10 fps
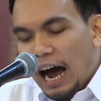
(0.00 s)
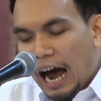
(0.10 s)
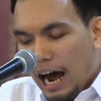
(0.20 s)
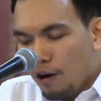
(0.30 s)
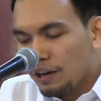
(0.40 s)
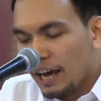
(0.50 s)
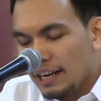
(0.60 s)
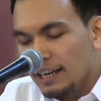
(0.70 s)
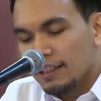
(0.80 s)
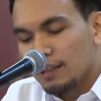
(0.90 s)
How
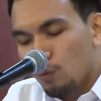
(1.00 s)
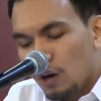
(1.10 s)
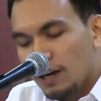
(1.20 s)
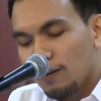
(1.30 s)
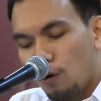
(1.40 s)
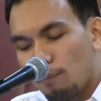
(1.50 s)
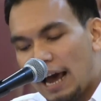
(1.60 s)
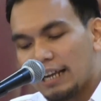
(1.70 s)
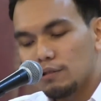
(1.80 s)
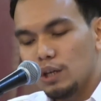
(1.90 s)
can the world go
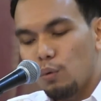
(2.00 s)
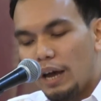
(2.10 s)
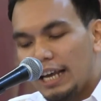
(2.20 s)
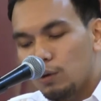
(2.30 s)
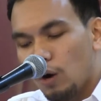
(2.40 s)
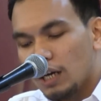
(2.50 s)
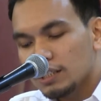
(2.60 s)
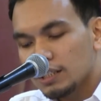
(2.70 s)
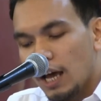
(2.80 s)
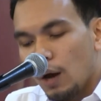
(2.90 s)
back to the way it
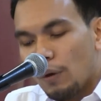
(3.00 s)
was